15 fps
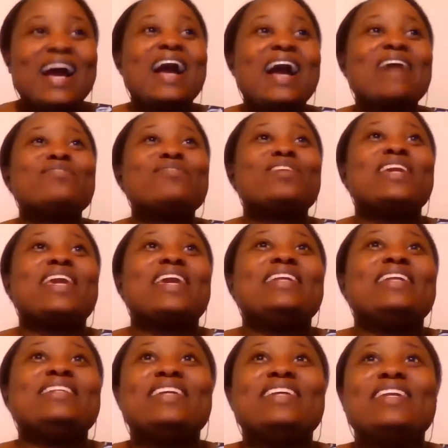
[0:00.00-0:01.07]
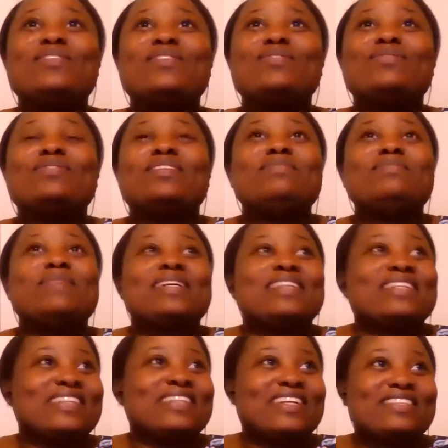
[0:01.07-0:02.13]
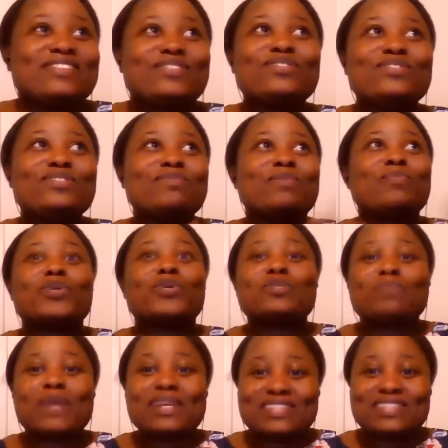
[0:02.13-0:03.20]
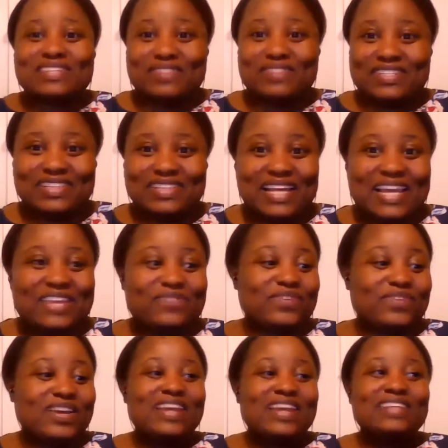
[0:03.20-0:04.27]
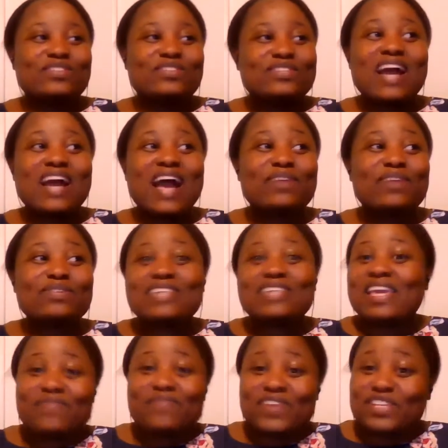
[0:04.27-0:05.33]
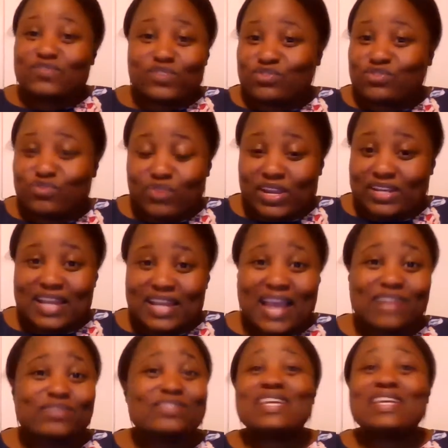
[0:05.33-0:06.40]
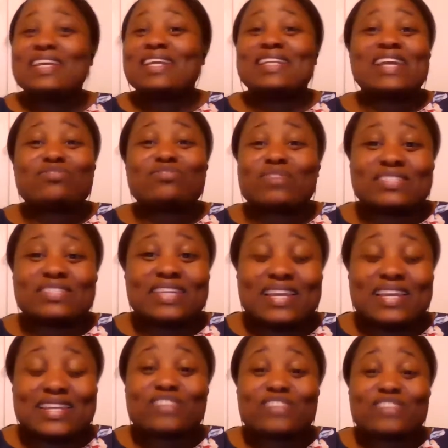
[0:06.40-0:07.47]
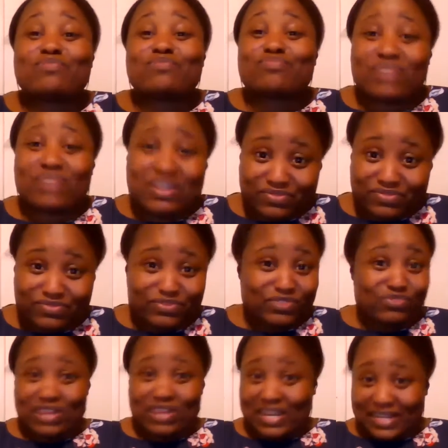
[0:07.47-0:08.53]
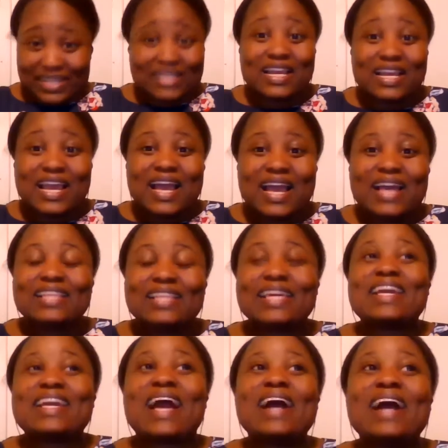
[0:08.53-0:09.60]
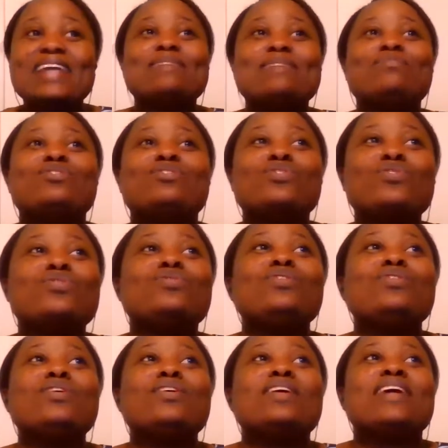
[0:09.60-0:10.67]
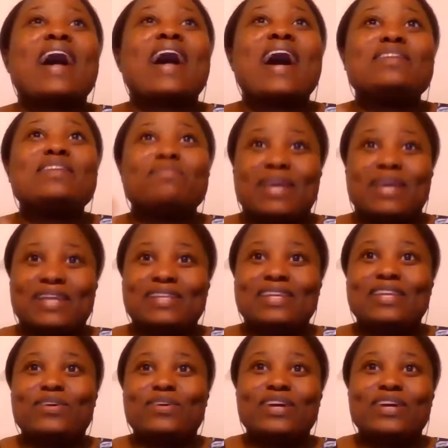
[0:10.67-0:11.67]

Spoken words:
I've gained, oh my goodness, just perspective in life. So now I don't take things for granted. I don't take an extra day, an extra breath for granted. Like, I am so adamant, in